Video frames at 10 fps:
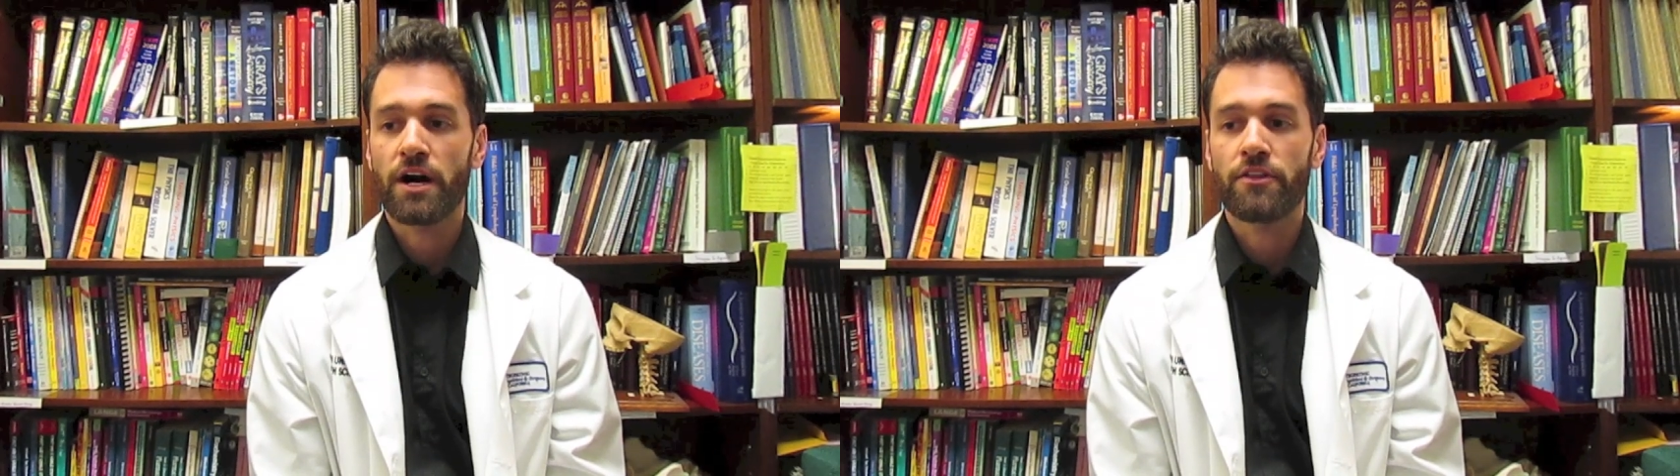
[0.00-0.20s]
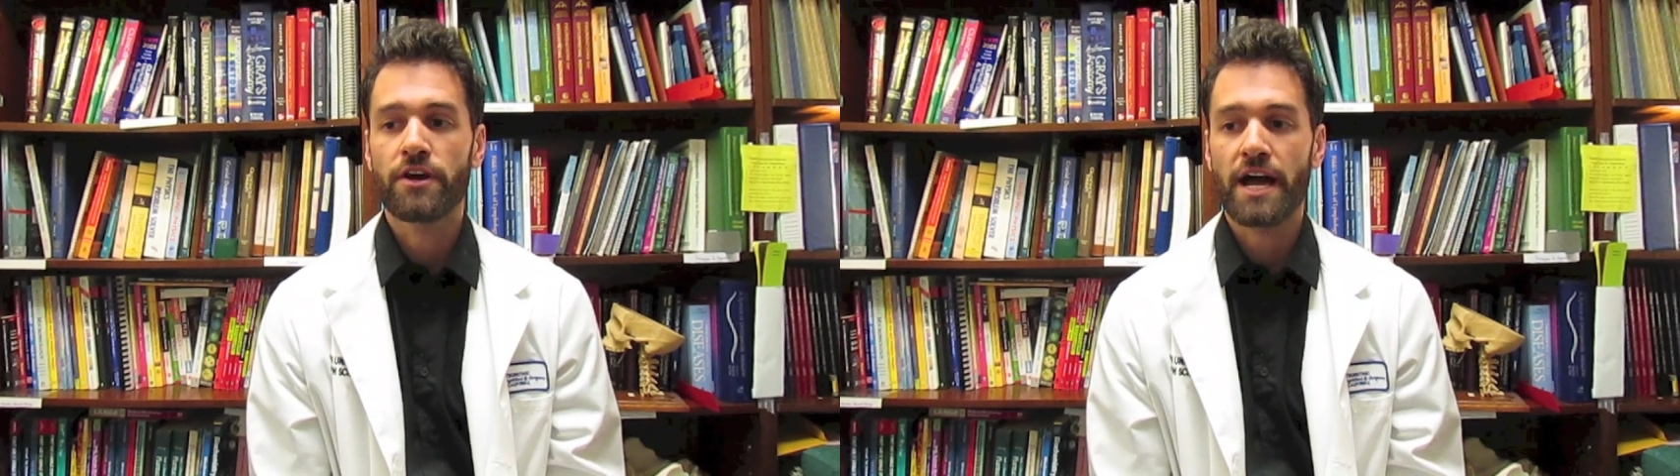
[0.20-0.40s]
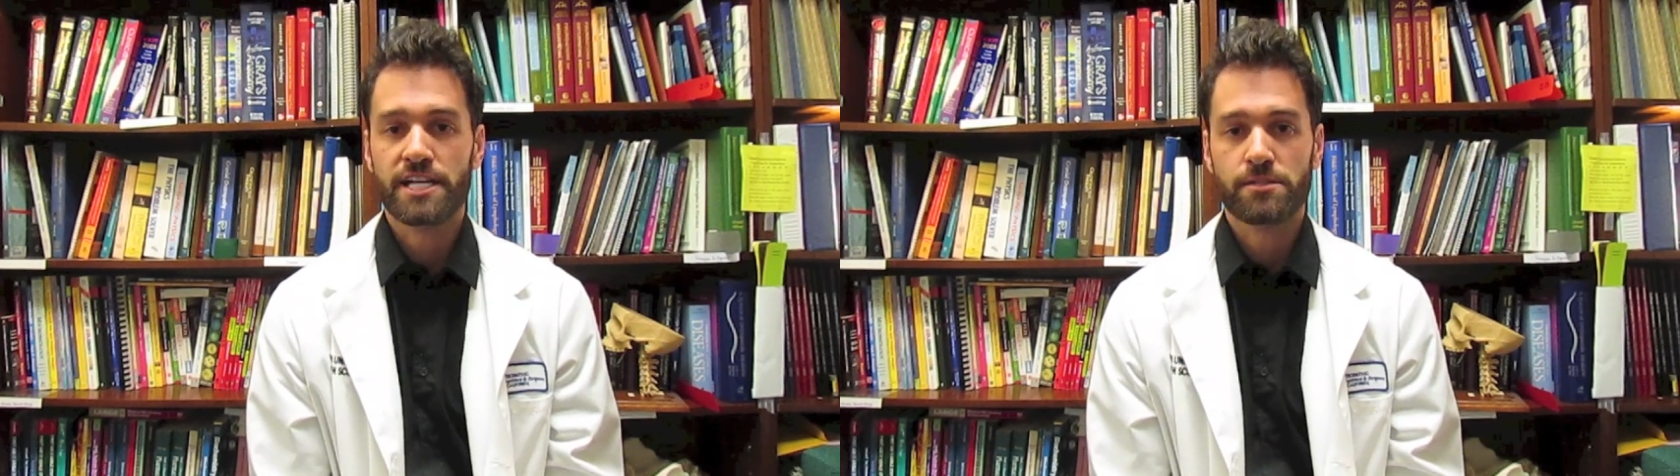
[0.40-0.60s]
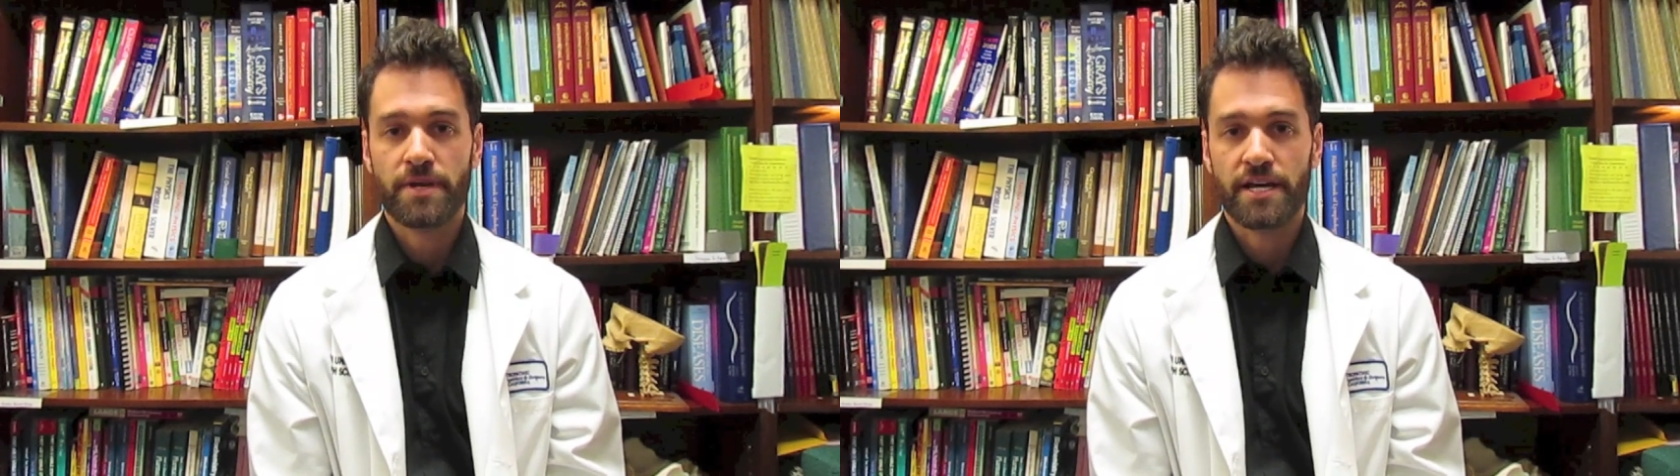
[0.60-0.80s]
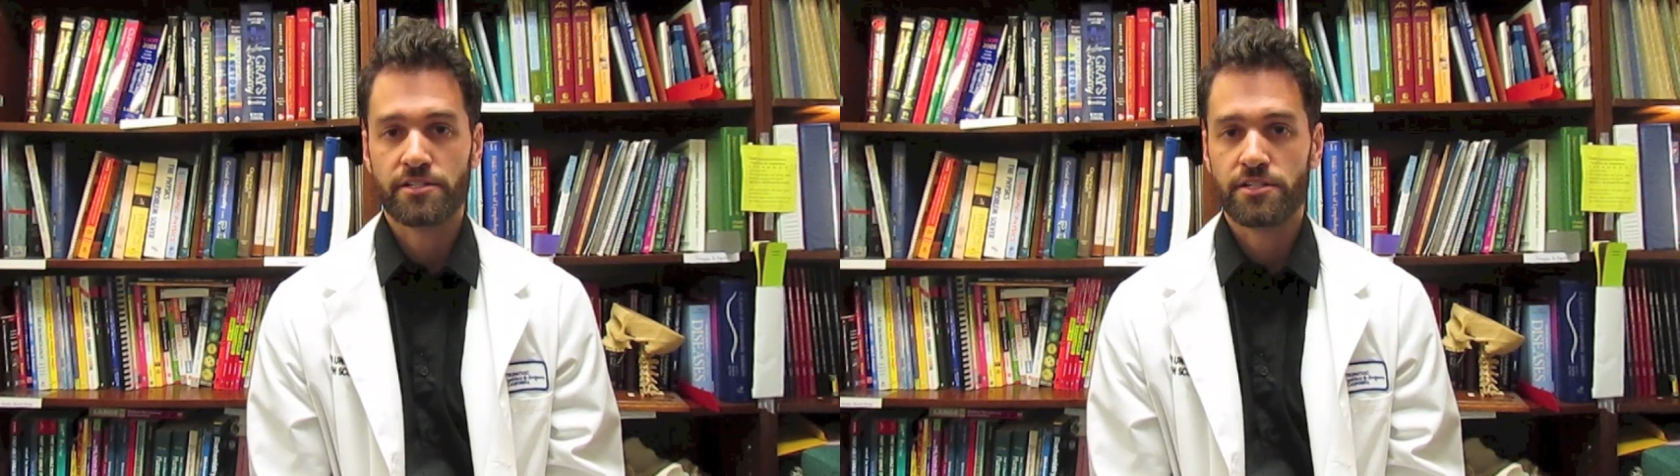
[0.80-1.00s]
other
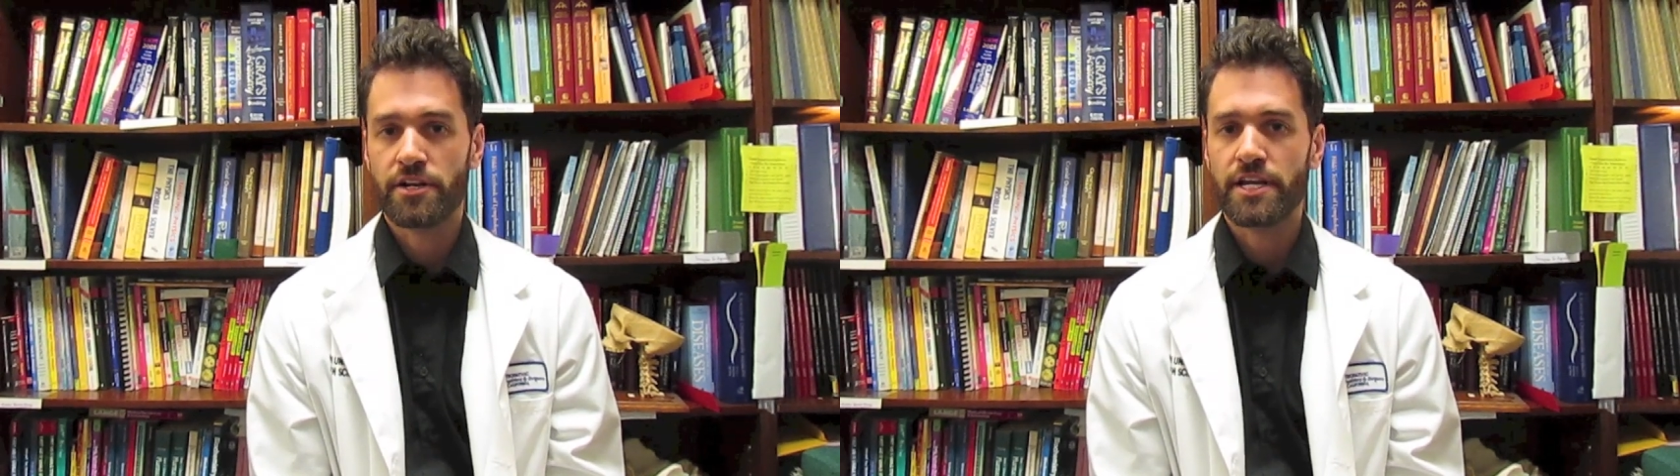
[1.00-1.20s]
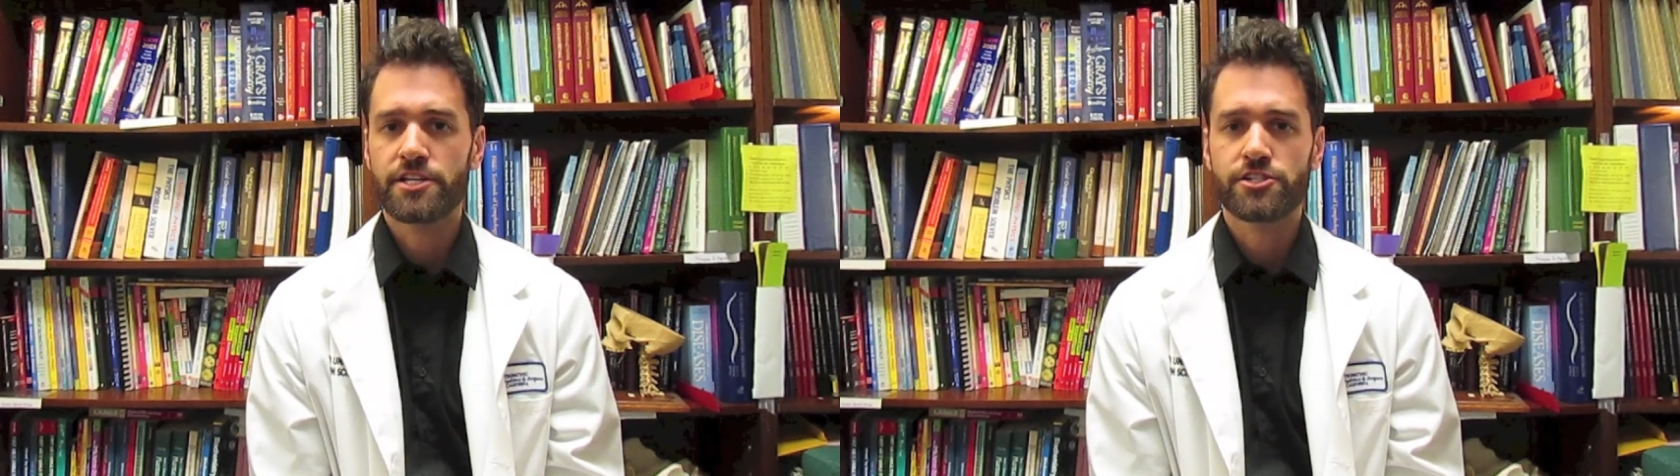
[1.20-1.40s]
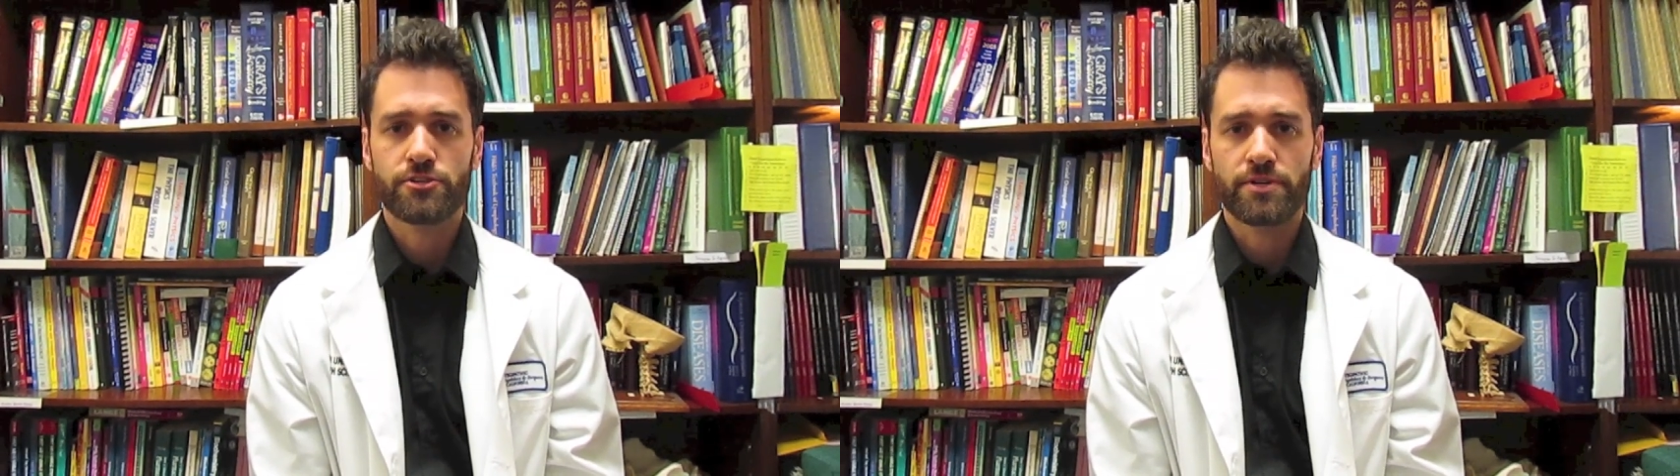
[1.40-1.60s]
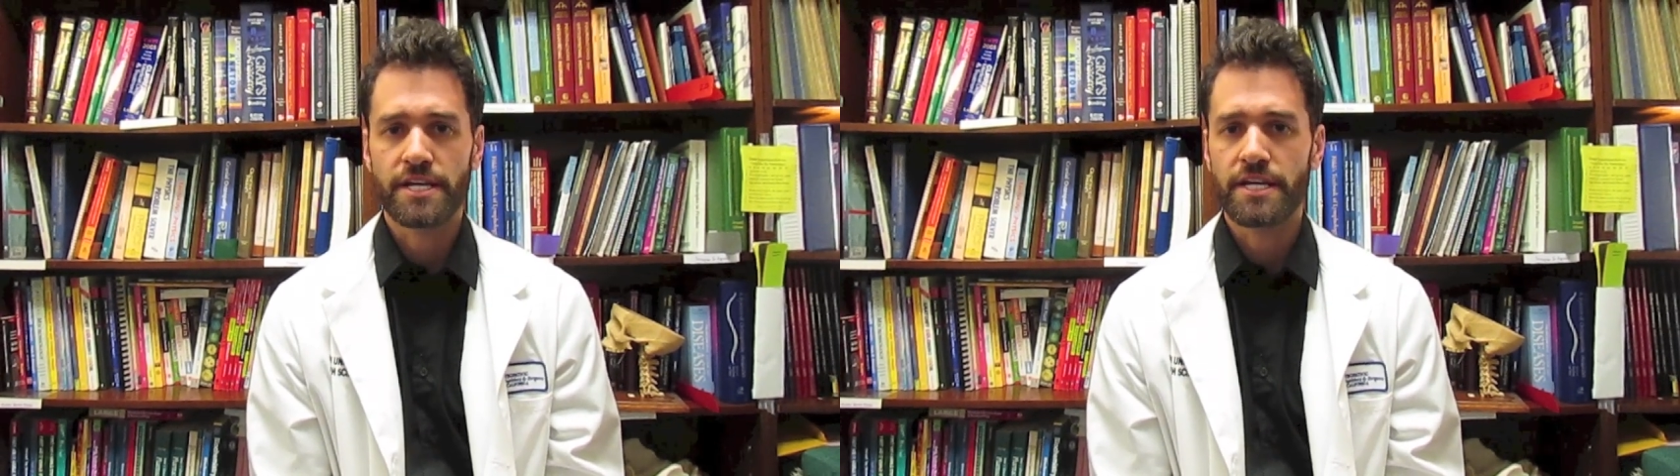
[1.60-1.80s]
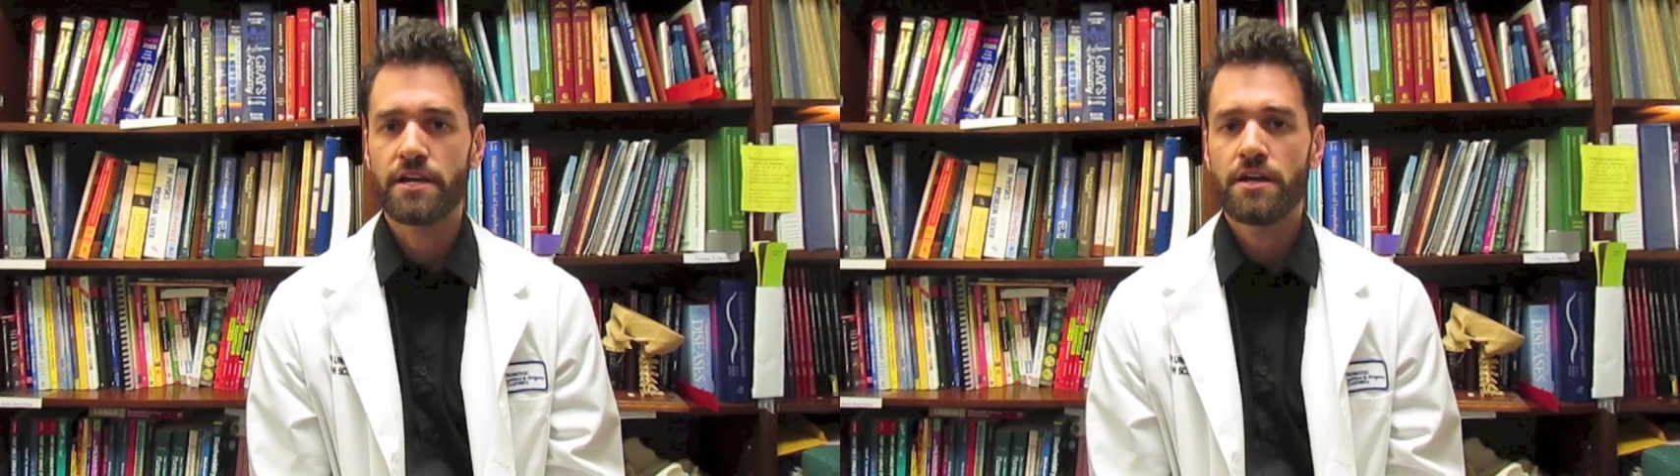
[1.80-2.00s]
aspects, their
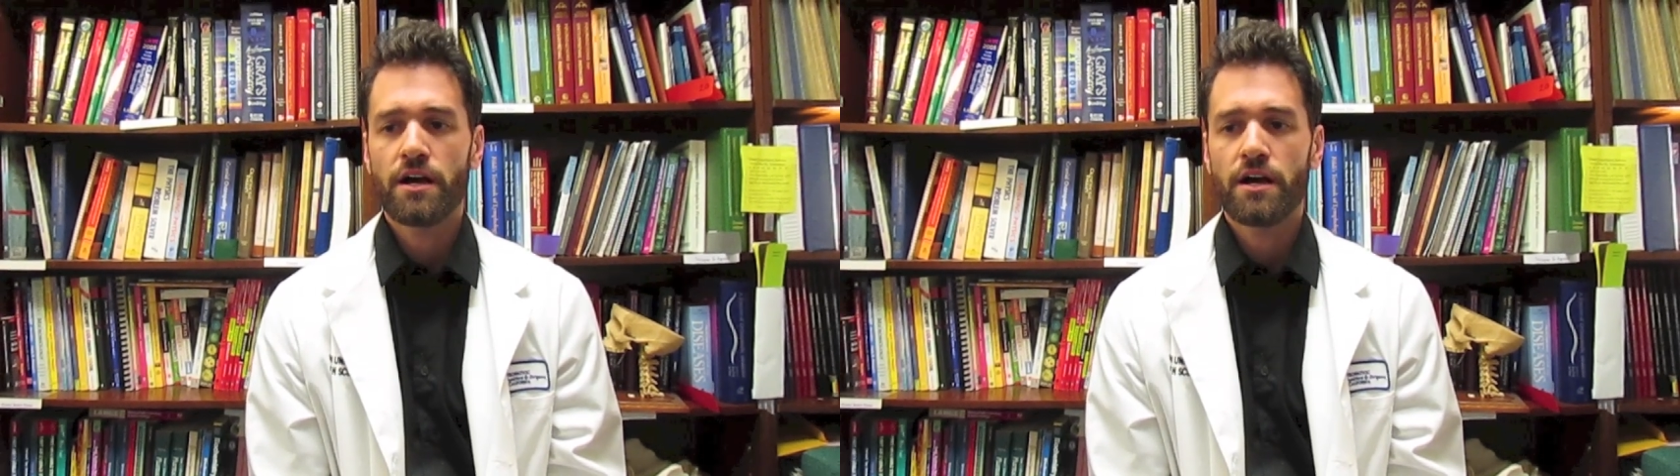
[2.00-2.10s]
history,